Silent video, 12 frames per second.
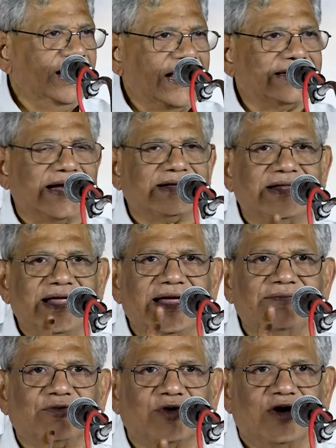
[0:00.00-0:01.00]
that they
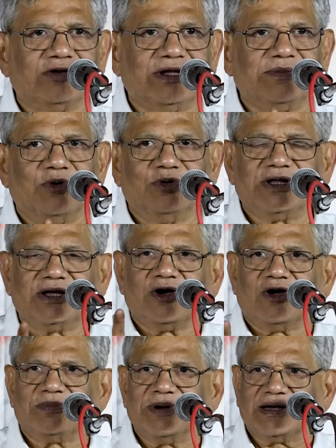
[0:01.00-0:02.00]
have taught the Modi
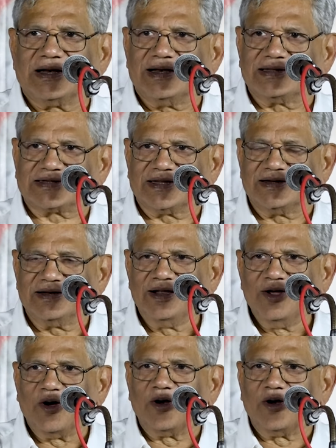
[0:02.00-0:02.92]
government a lesson